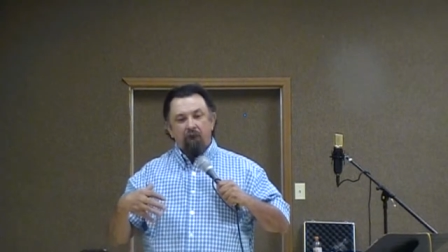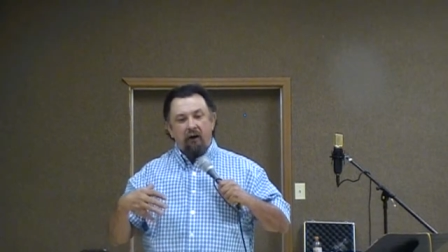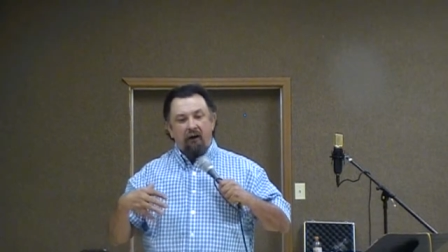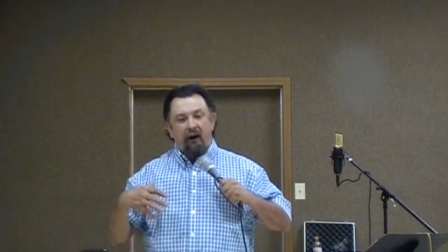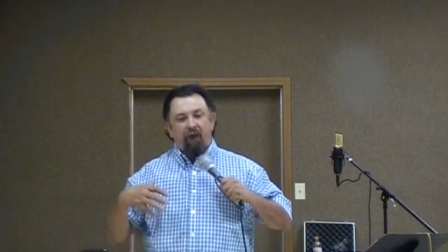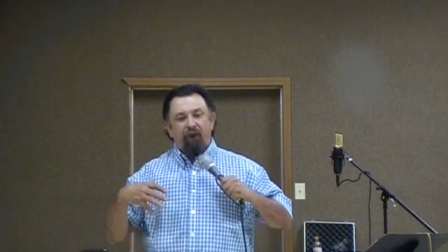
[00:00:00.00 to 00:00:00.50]

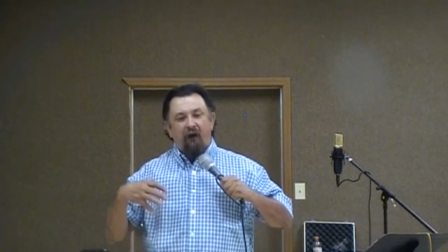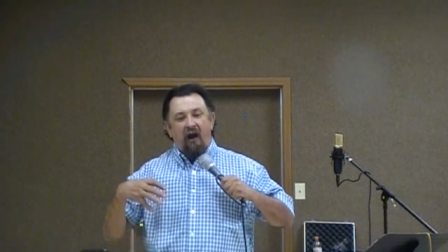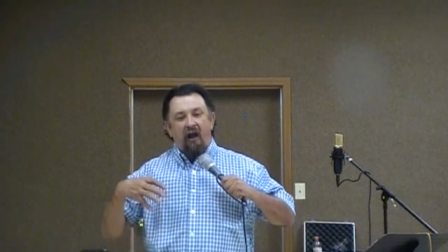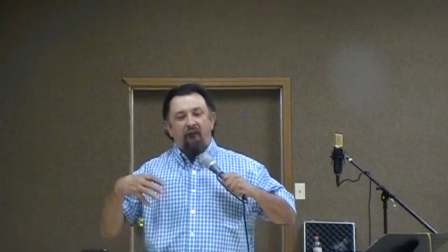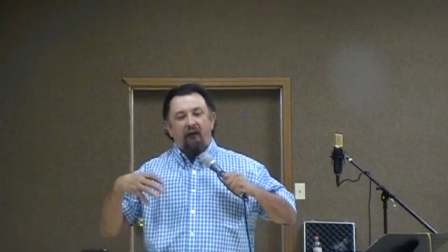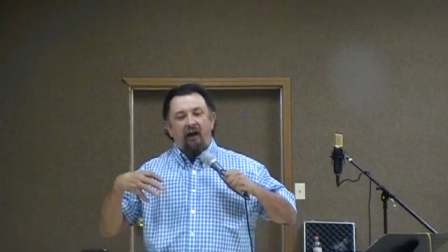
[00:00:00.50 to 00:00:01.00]
but our
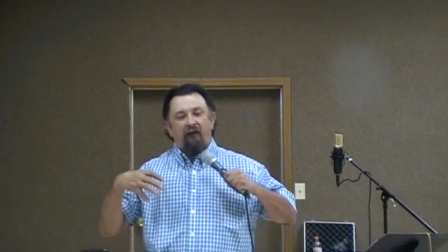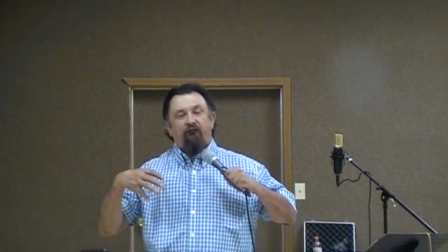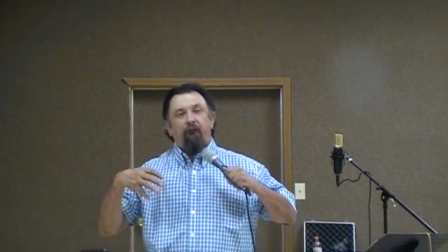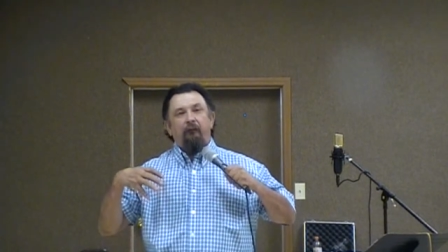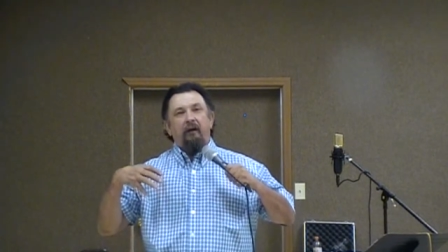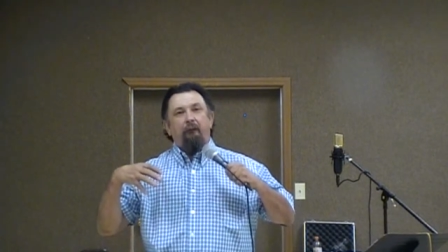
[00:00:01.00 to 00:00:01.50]
faith has
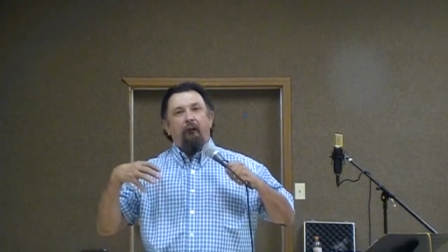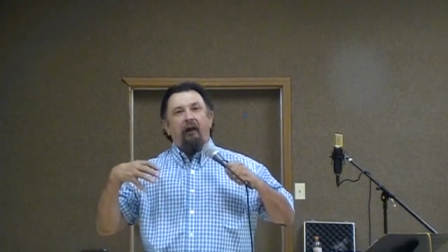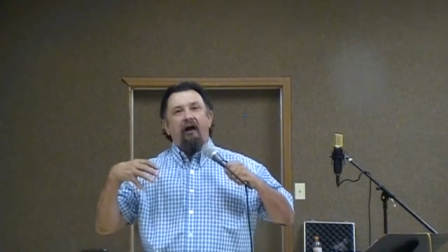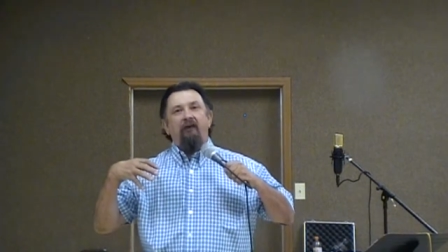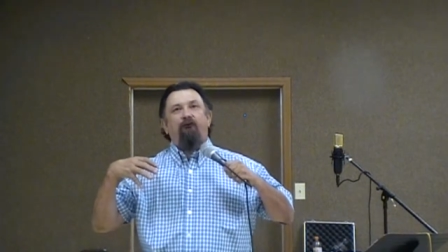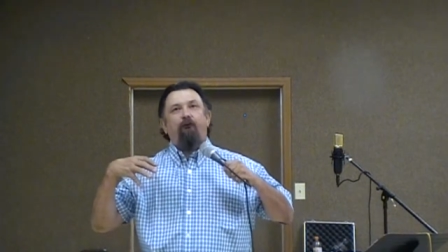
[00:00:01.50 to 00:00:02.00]
to be
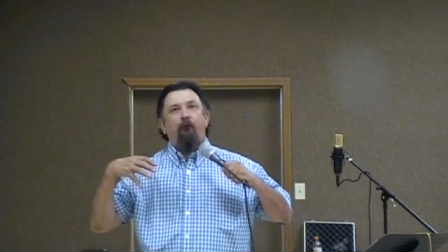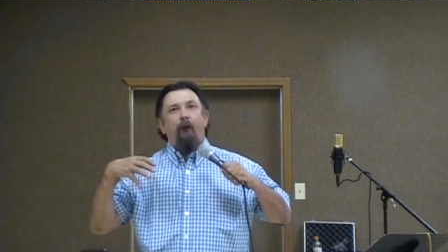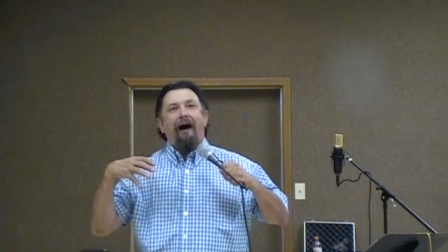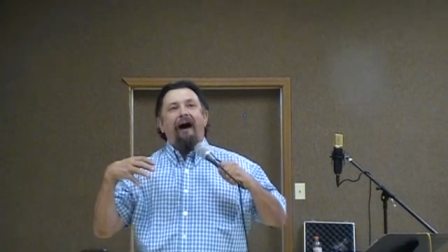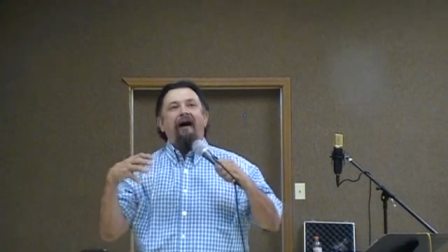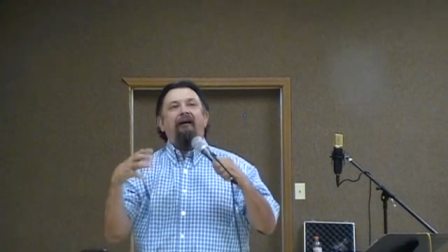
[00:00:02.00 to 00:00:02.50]
placed
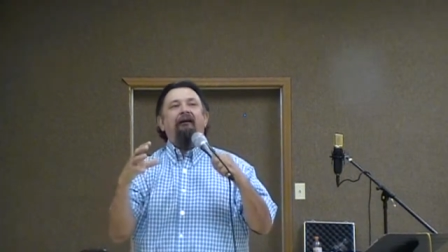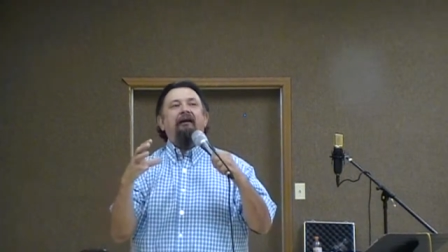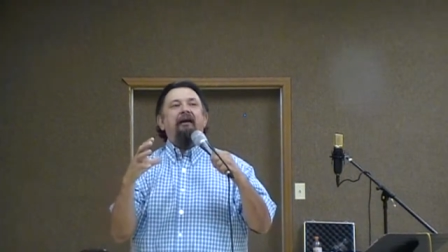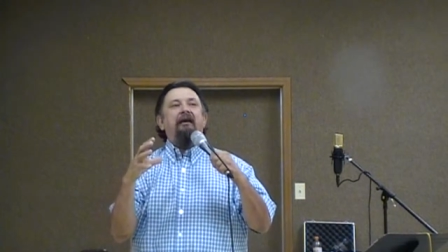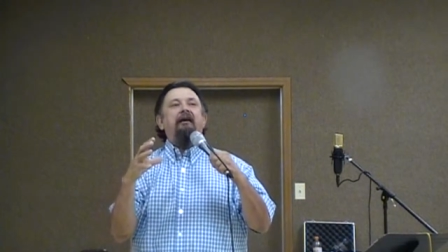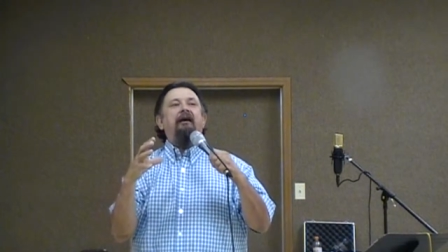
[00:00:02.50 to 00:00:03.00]

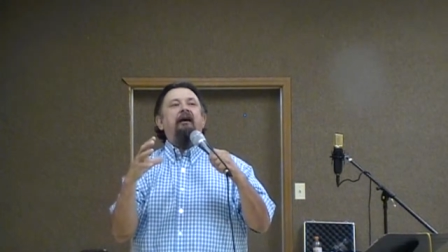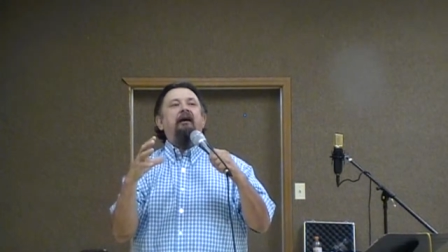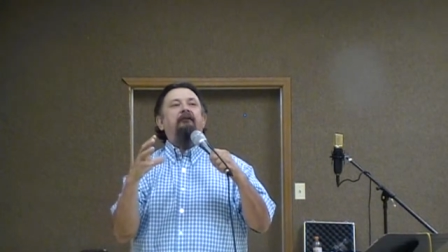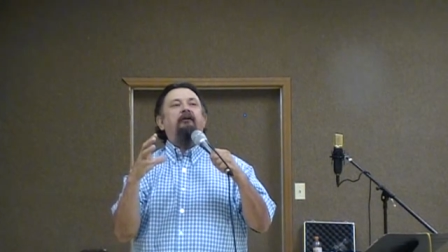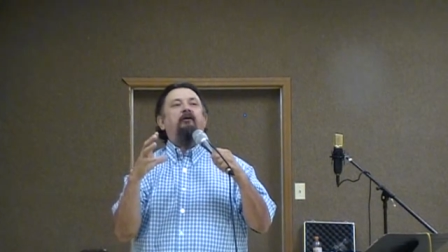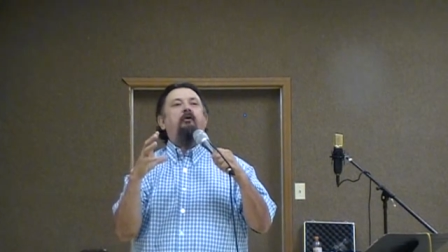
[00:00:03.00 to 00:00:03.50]
rightly
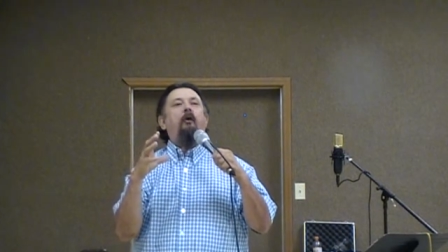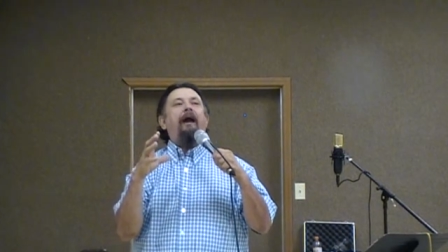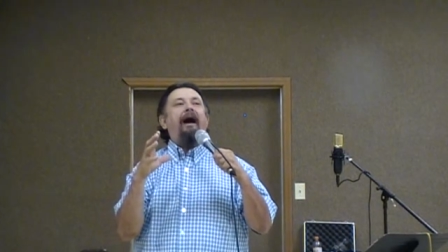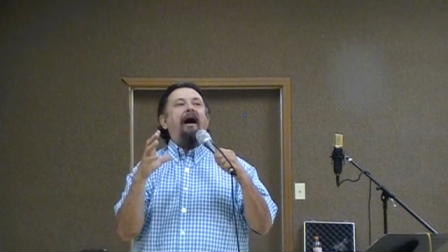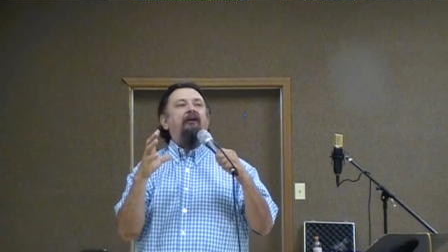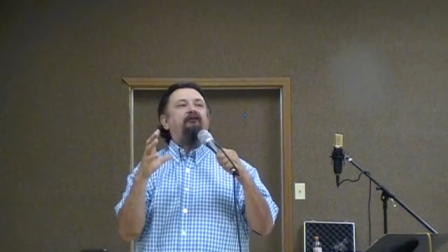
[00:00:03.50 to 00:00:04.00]
in the
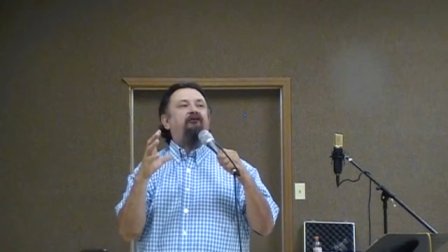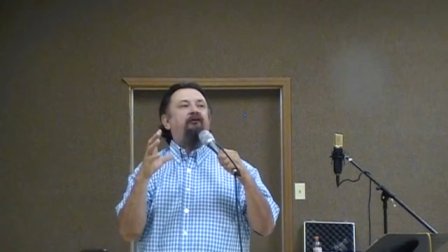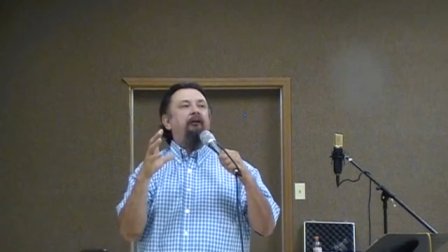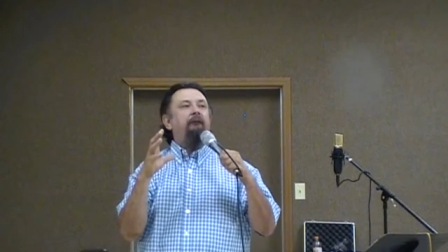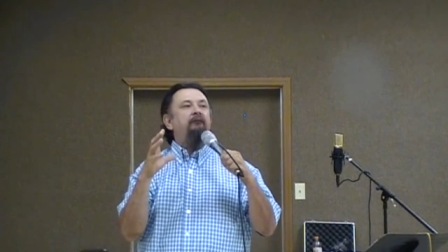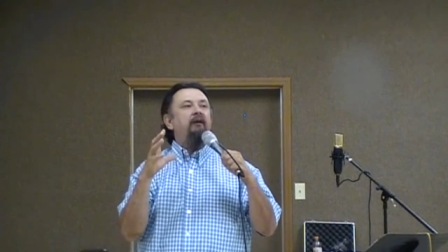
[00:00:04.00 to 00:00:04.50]

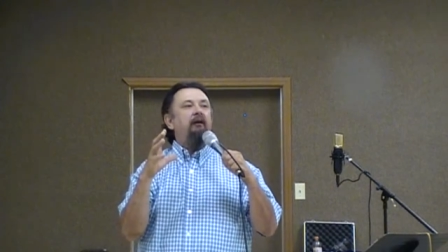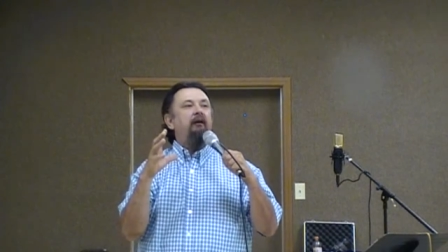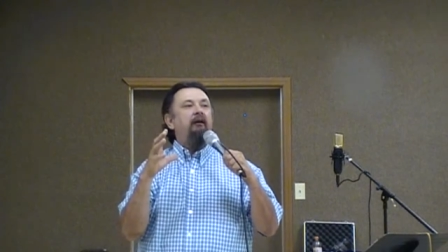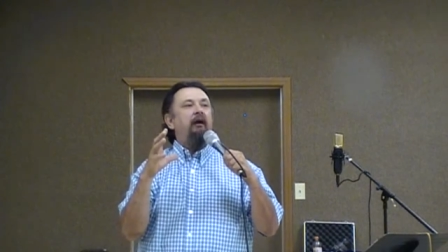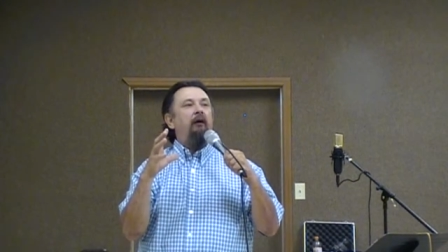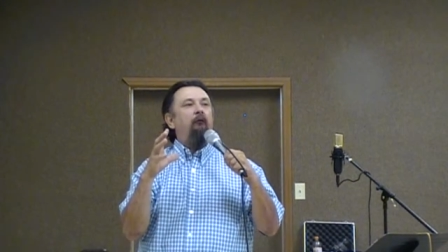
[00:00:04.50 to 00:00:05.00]
Christ
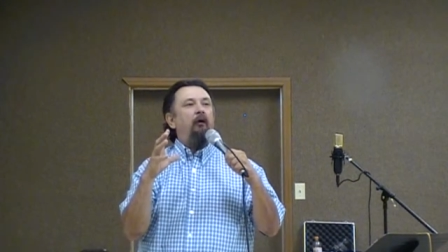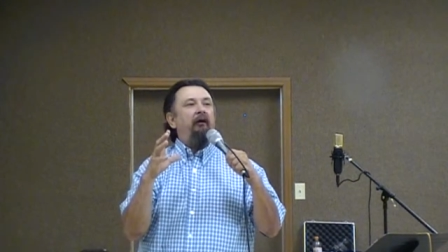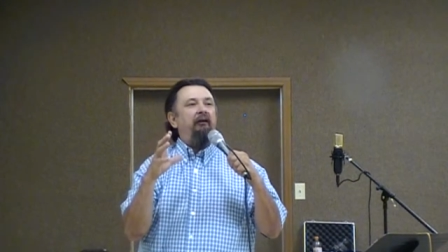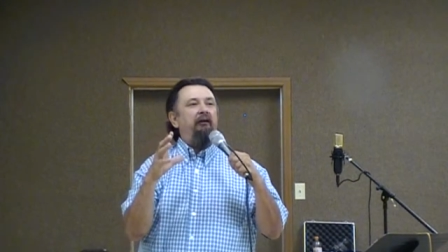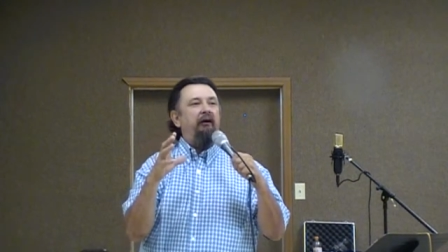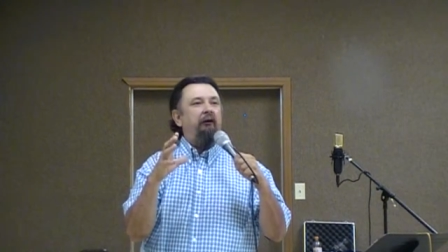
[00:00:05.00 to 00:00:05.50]
and
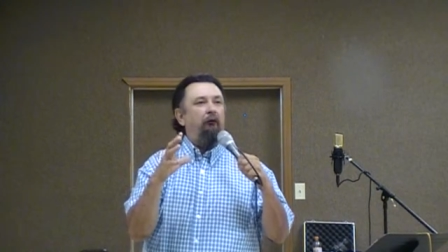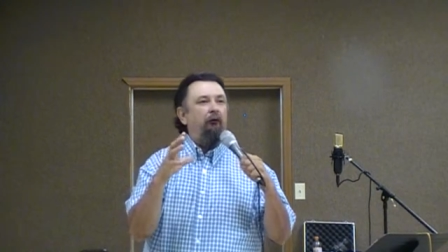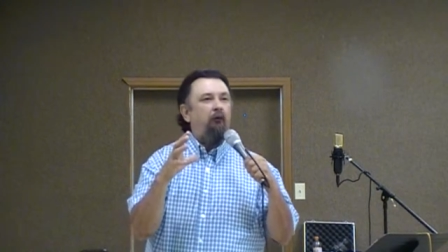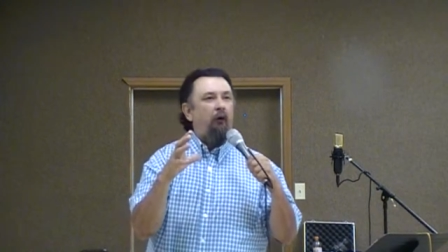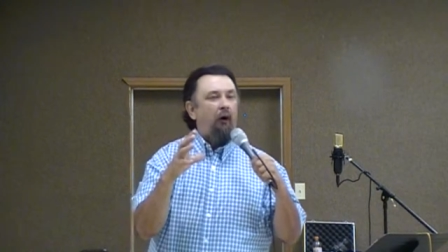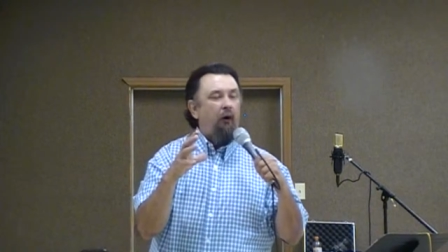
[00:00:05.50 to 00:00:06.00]
what he did
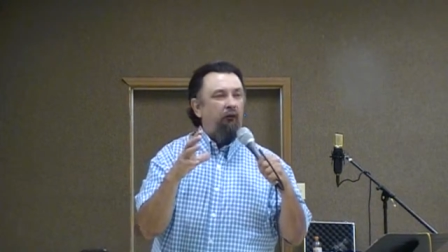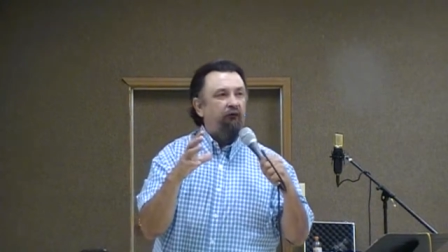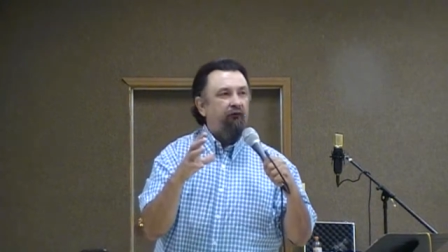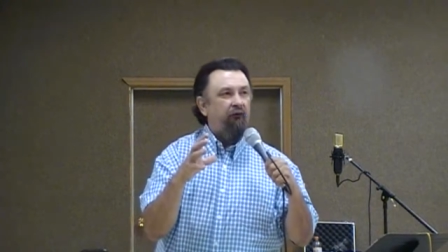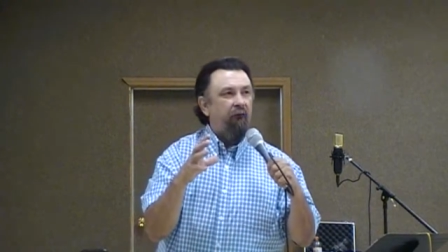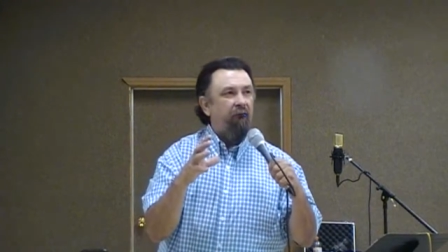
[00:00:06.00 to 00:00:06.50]
on the
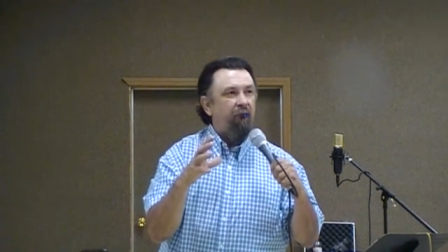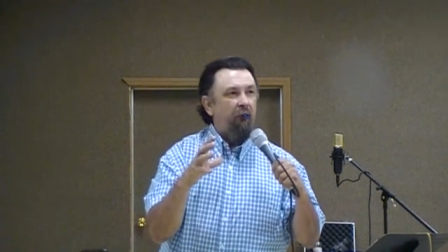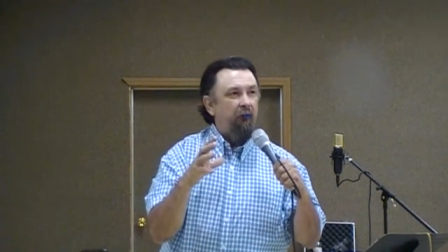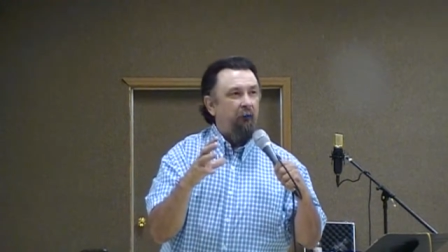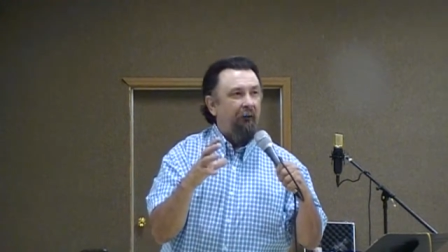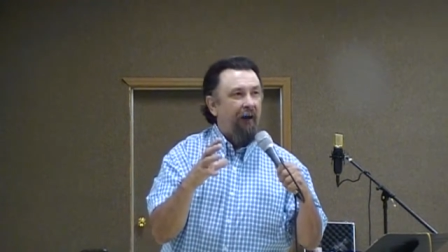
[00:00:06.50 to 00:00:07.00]
cross
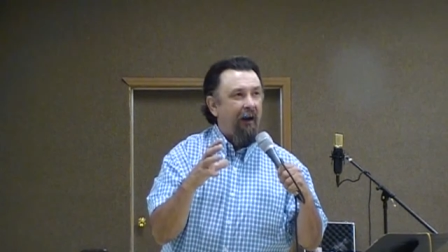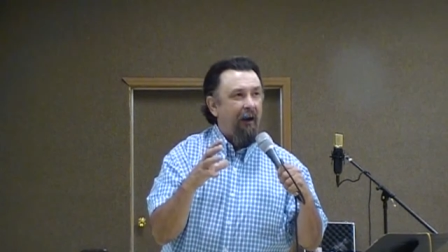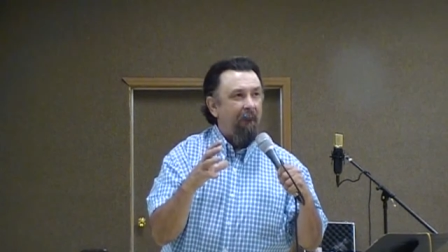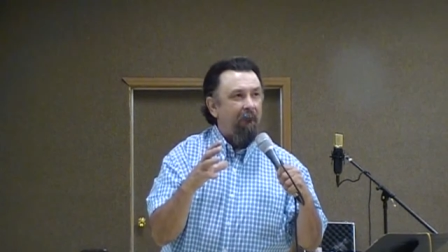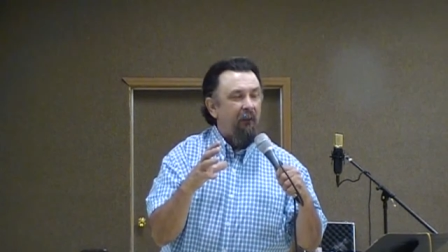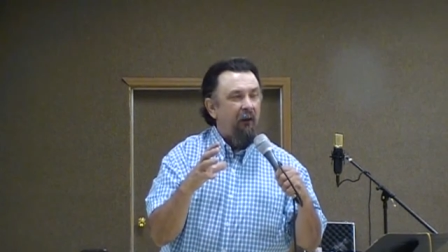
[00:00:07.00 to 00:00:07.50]
for you and
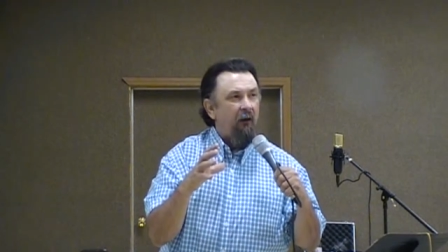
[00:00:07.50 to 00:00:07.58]
I.